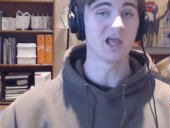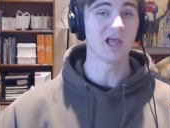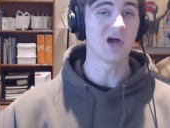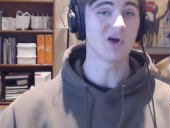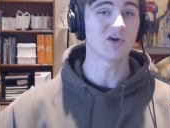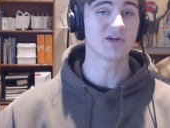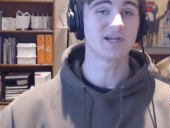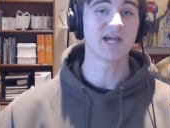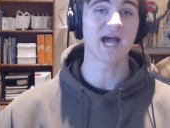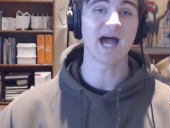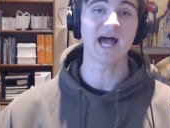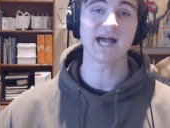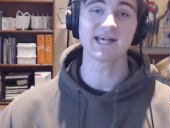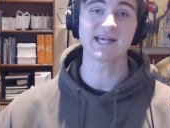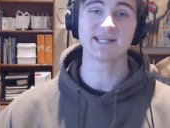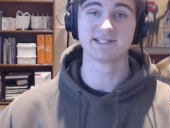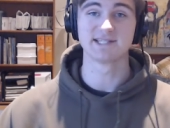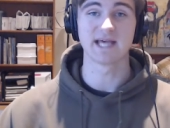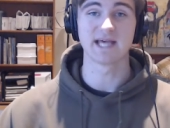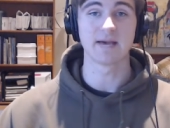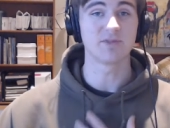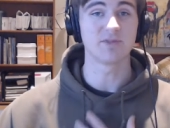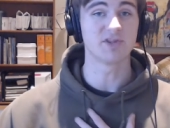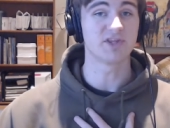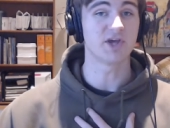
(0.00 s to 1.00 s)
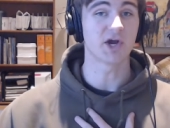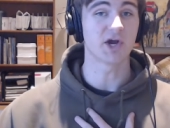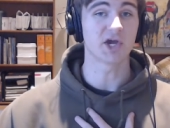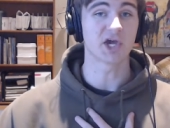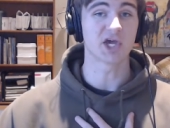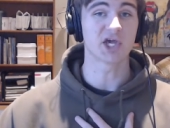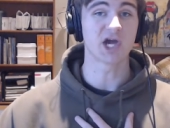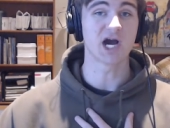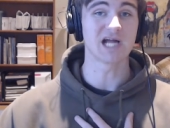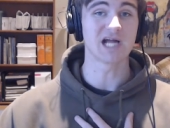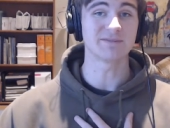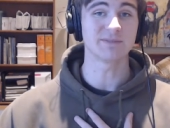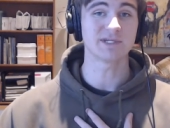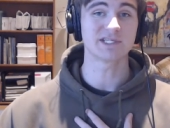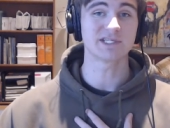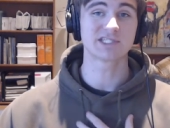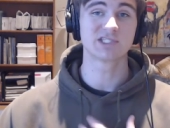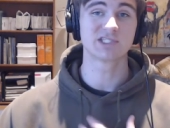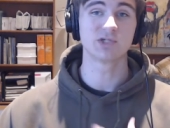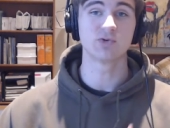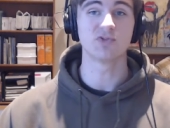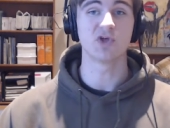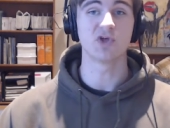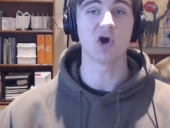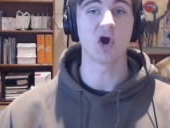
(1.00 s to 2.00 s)
guys, I'm the young economist
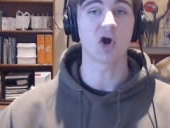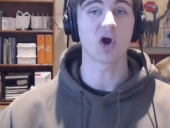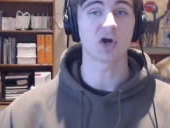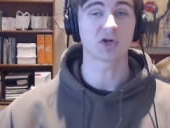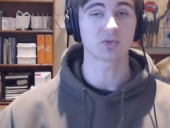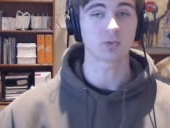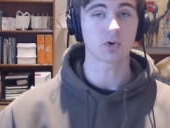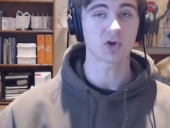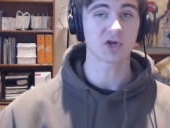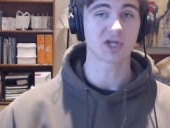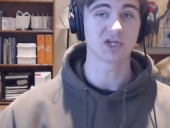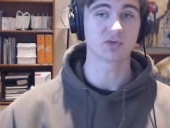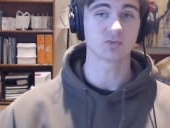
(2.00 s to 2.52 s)
doing the hard work